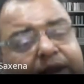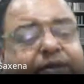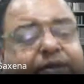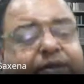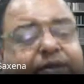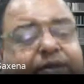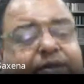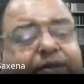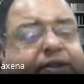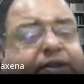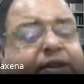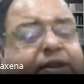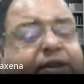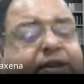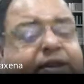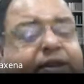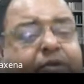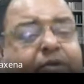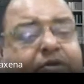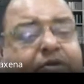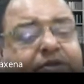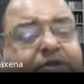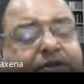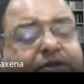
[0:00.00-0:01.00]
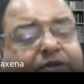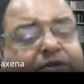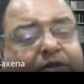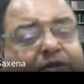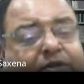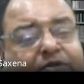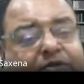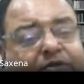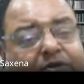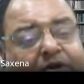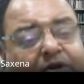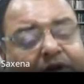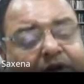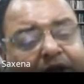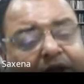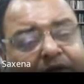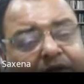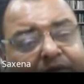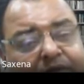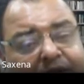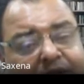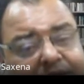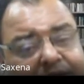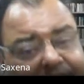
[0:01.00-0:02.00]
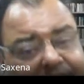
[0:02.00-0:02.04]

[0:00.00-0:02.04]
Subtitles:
set-top box is also not required.